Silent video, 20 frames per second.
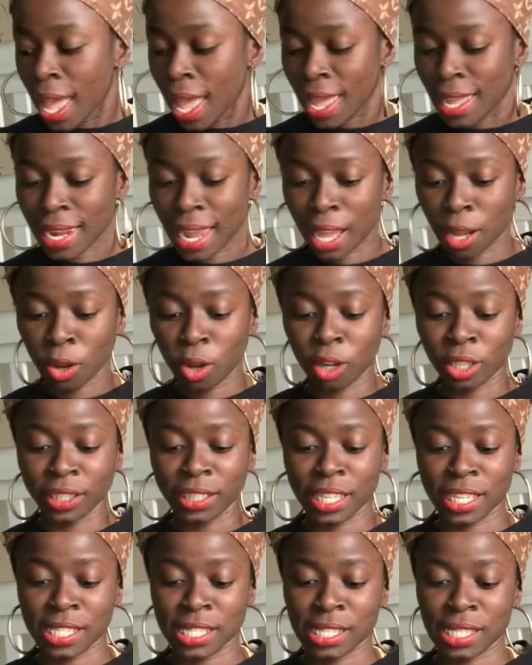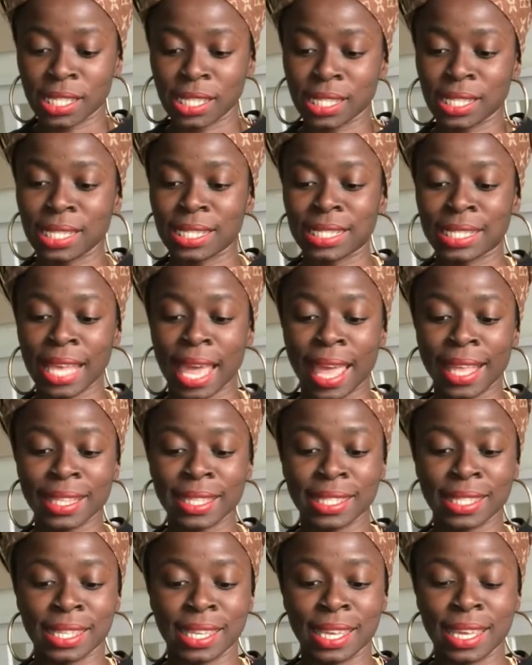And I got this
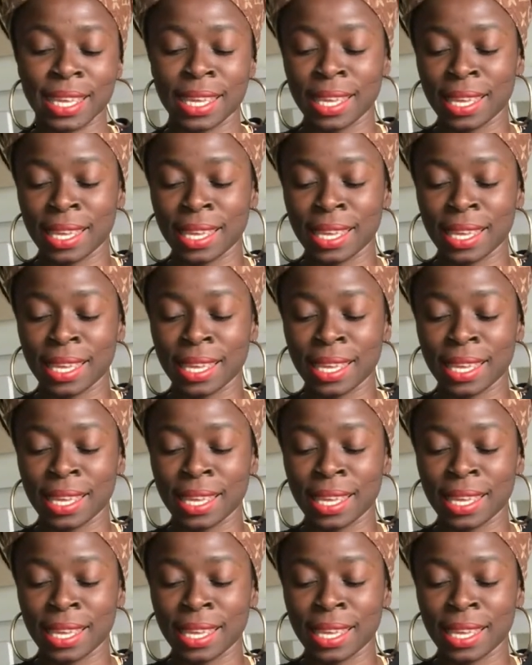set.